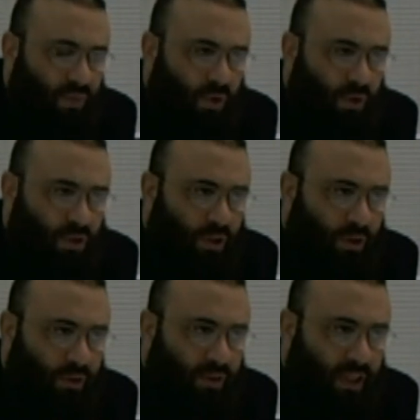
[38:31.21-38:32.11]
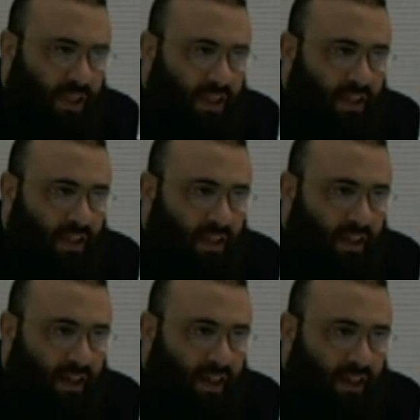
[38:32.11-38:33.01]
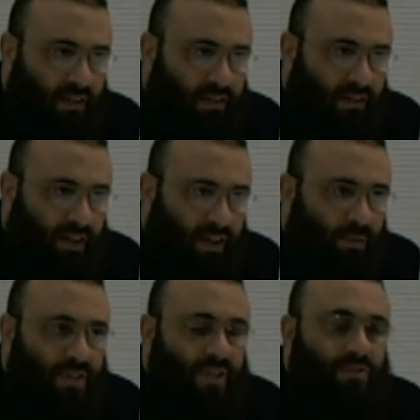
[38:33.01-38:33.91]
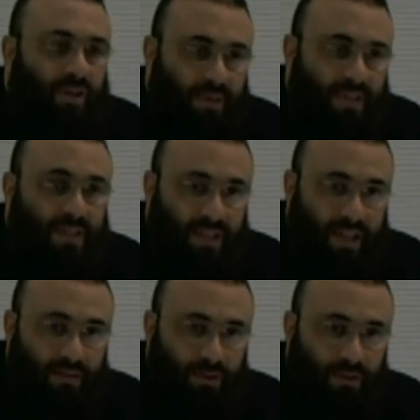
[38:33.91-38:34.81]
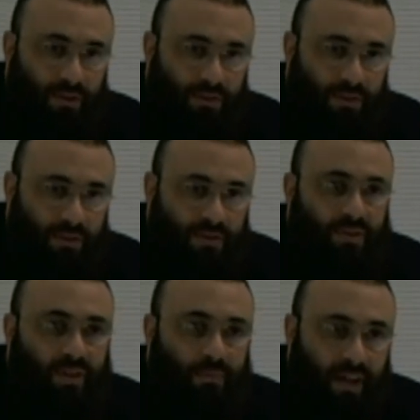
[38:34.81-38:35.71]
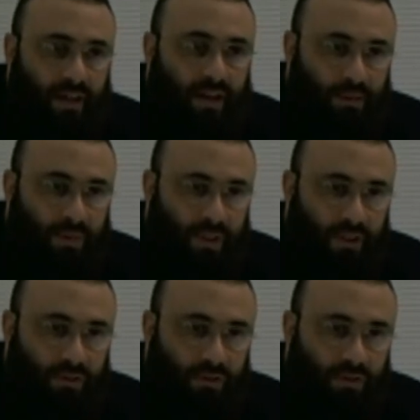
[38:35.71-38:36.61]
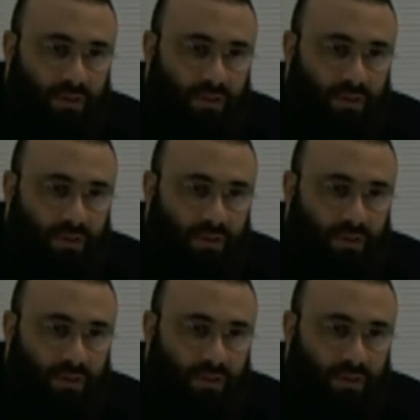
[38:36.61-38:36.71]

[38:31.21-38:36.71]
or so, and he was extremely successful, extremely accomplished,